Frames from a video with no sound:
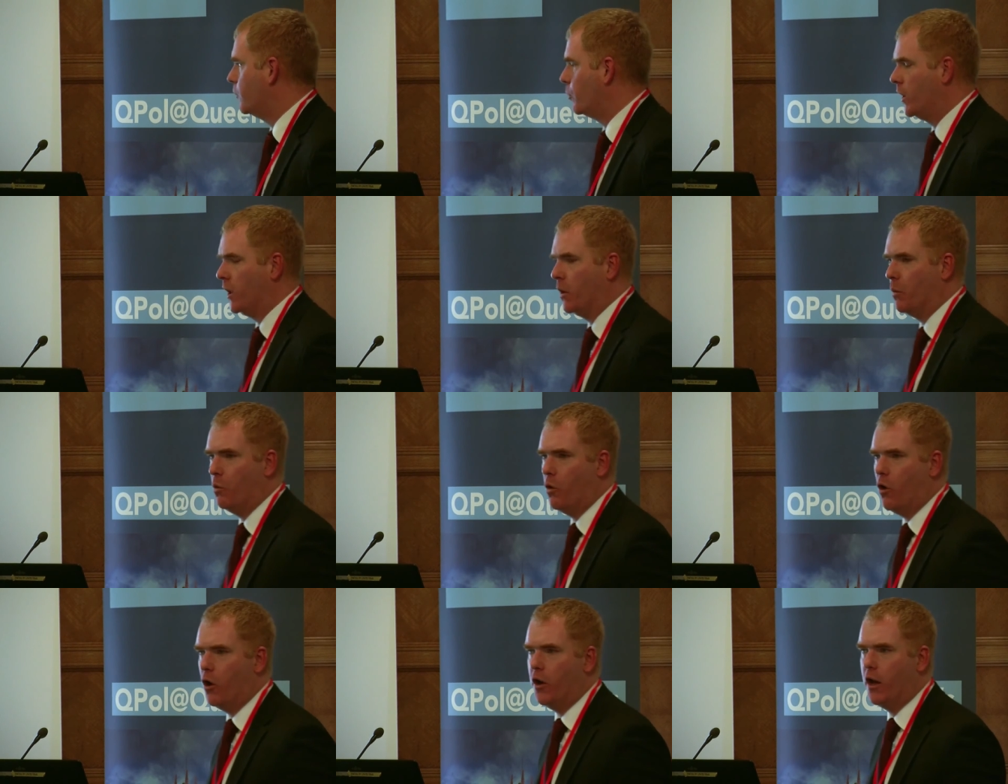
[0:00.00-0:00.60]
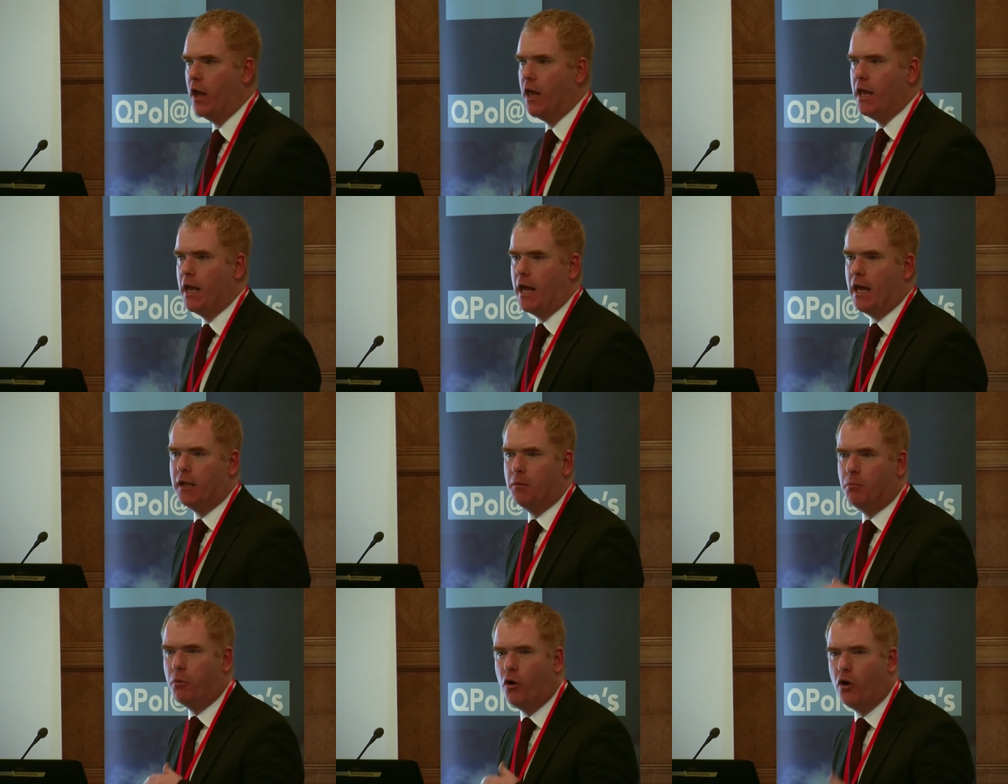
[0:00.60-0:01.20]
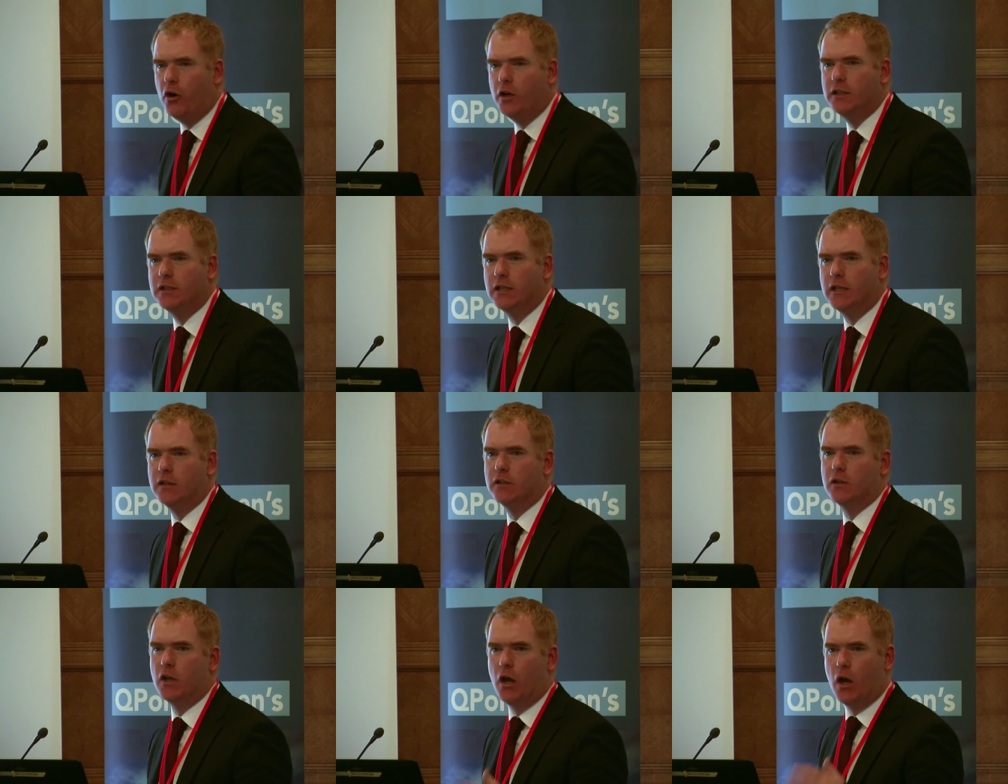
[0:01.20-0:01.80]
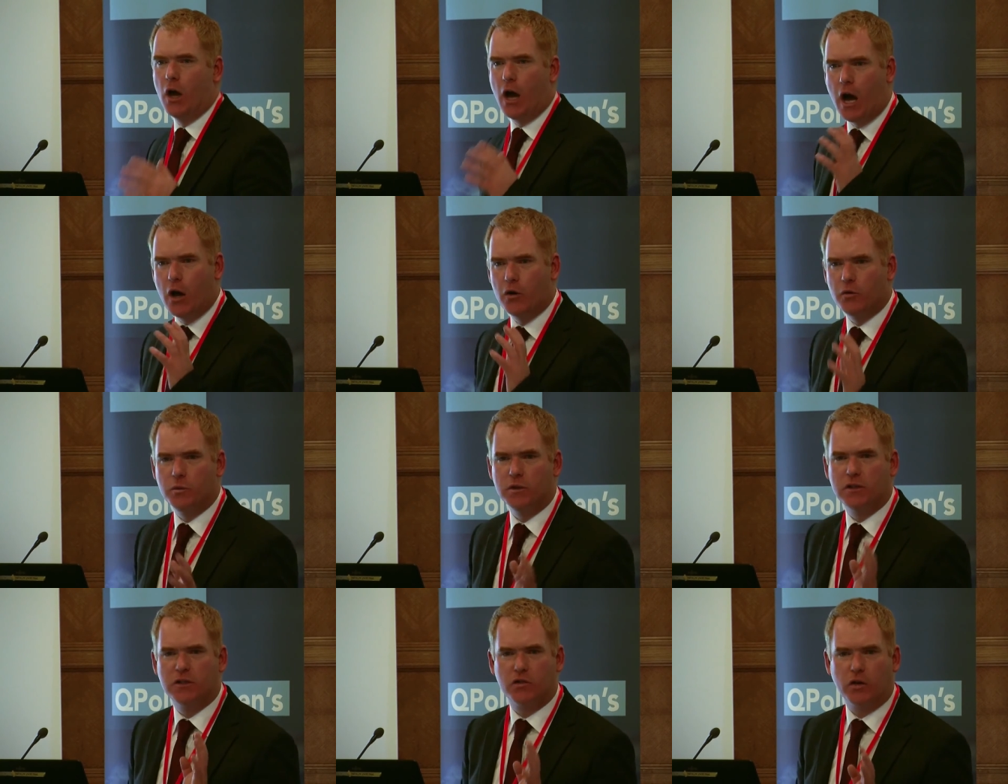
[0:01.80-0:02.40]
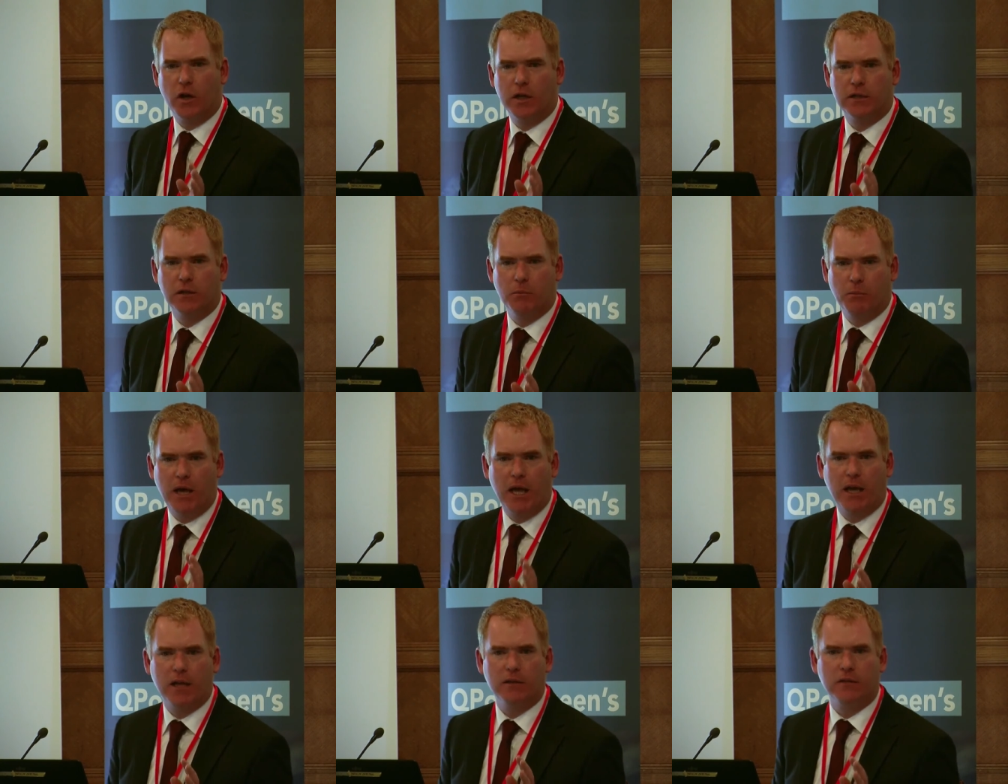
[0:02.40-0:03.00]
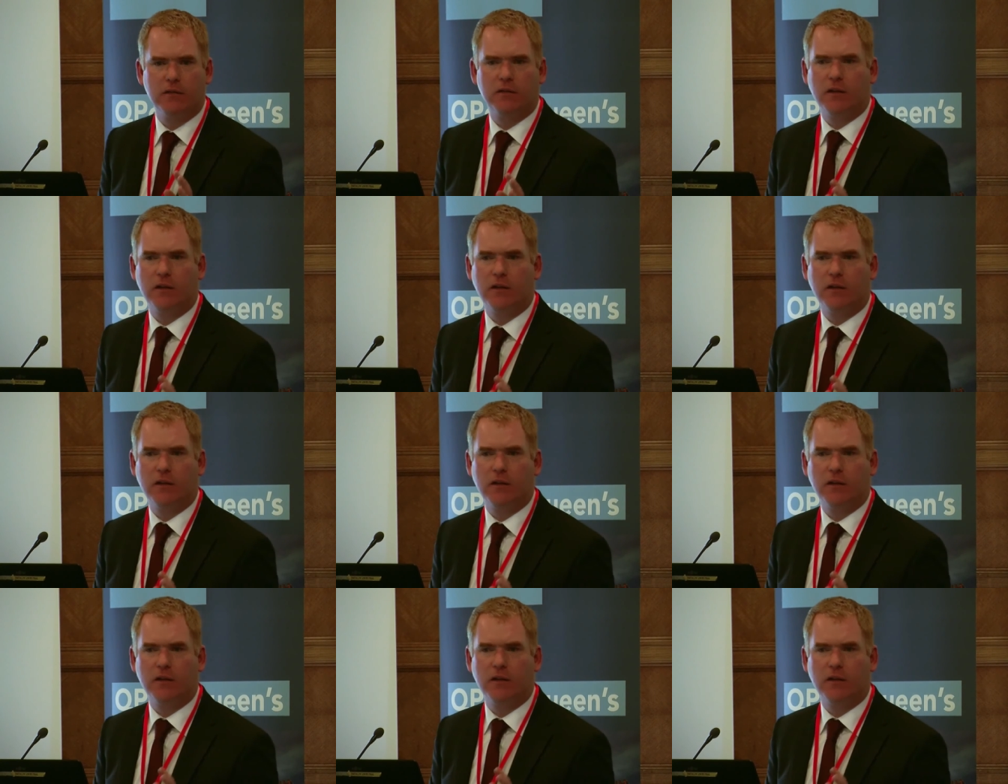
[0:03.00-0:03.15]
when I won. And the point is, how do we strike the balance?